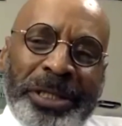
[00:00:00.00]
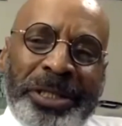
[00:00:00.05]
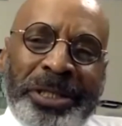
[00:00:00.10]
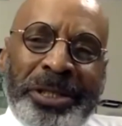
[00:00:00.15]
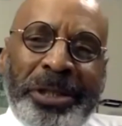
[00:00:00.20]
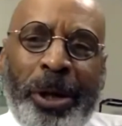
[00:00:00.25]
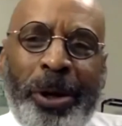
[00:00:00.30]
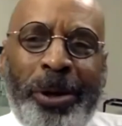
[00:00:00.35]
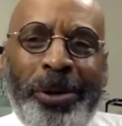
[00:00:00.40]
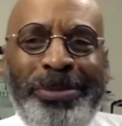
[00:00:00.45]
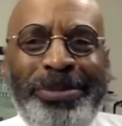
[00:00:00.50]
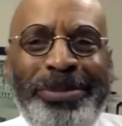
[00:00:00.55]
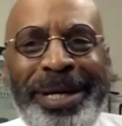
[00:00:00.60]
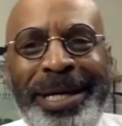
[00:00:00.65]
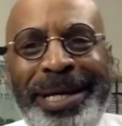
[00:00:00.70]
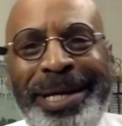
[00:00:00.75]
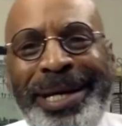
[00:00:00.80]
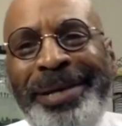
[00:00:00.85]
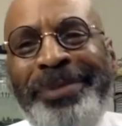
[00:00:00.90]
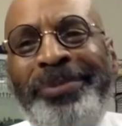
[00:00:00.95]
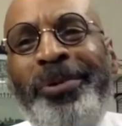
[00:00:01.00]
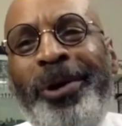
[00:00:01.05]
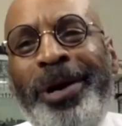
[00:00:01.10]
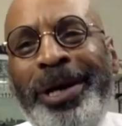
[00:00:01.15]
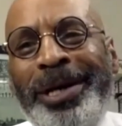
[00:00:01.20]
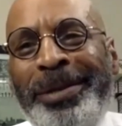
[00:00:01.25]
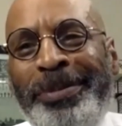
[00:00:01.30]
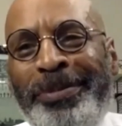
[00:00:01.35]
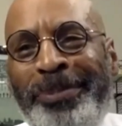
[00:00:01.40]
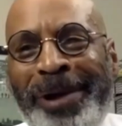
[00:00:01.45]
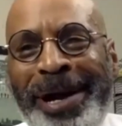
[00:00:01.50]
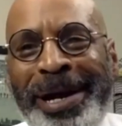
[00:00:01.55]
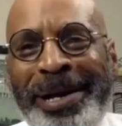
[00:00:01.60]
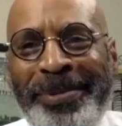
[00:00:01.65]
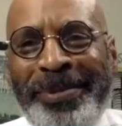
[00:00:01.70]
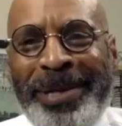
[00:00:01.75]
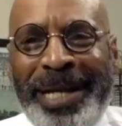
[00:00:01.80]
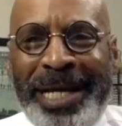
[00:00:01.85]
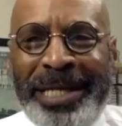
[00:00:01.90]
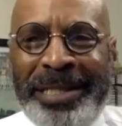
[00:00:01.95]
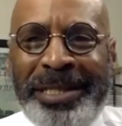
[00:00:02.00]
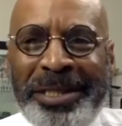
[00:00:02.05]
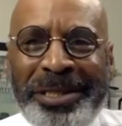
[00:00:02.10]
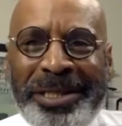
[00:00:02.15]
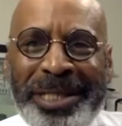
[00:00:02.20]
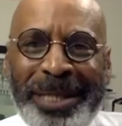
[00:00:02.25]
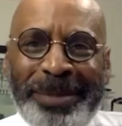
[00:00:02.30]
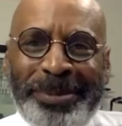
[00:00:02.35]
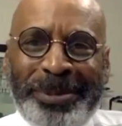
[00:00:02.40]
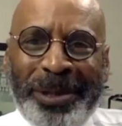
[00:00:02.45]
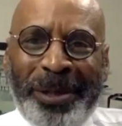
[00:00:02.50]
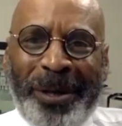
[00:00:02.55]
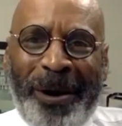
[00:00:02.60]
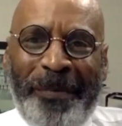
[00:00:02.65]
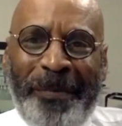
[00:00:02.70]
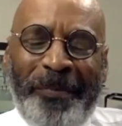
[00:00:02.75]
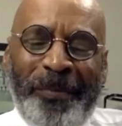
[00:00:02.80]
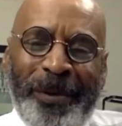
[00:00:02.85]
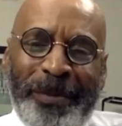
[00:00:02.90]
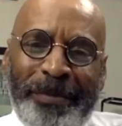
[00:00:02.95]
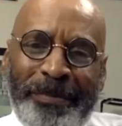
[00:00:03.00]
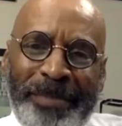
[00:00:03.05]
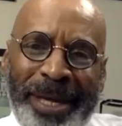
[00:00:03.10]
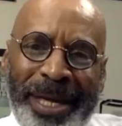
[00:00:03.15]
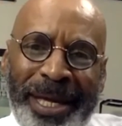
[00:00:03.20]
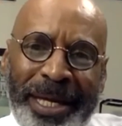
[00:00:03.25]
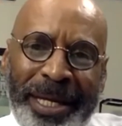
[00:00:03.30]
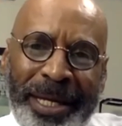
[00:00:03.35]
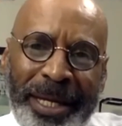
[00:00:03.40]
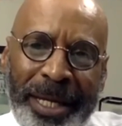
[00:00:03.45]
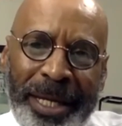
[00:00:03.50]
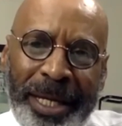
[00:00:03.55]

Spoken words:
told me and wanted to break relationships off with me,